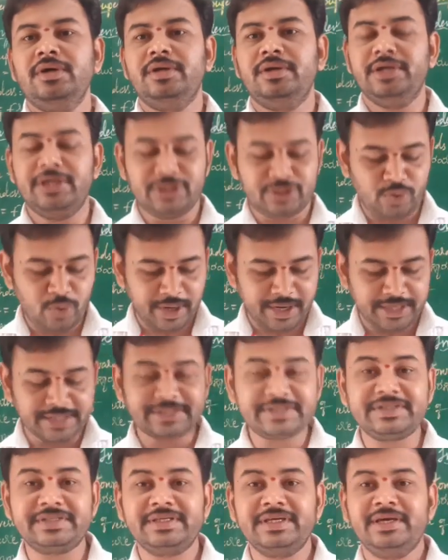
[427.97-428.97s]
Dear
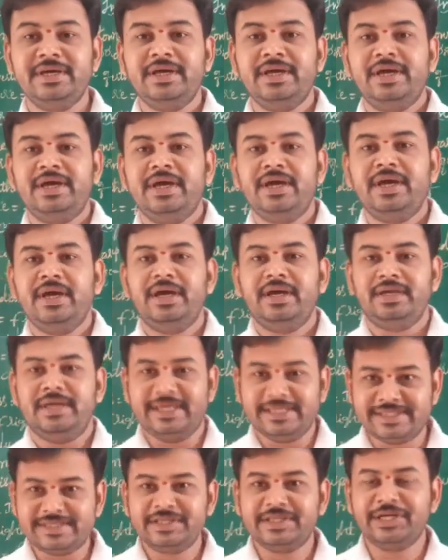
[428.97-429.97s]
students,
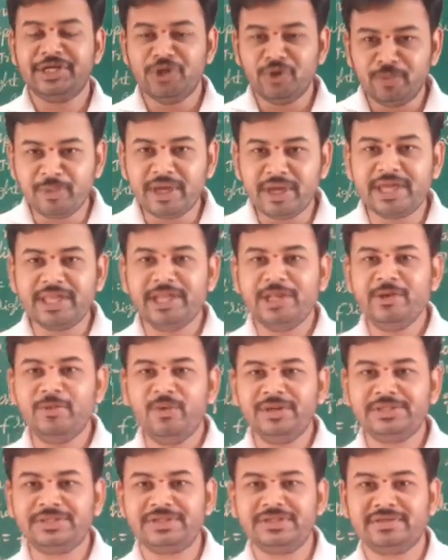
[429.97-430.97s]
yes, did you make any new
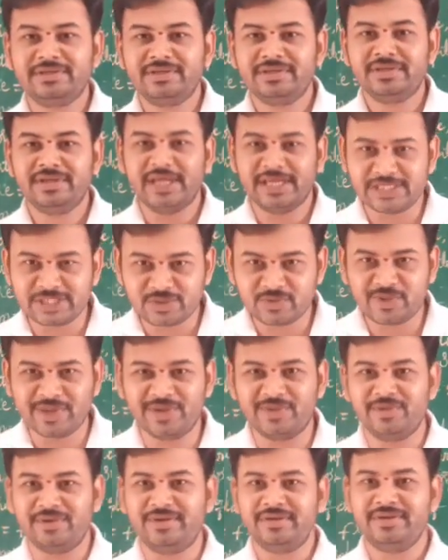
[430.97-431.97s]
words? Yes,
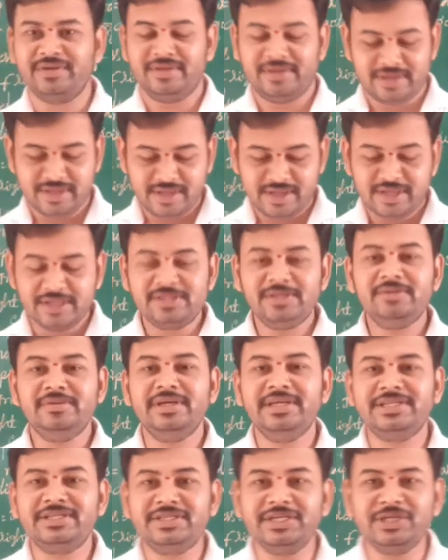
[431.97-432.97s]
very good. So,
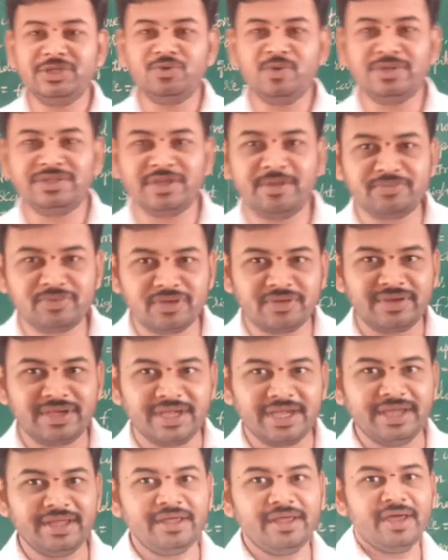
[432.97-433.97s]
dear students, observe
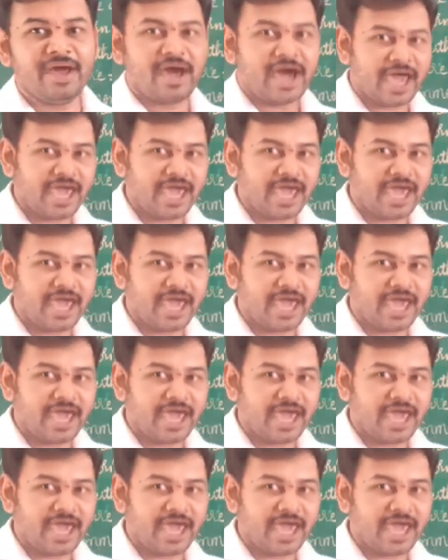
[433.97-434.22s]
here.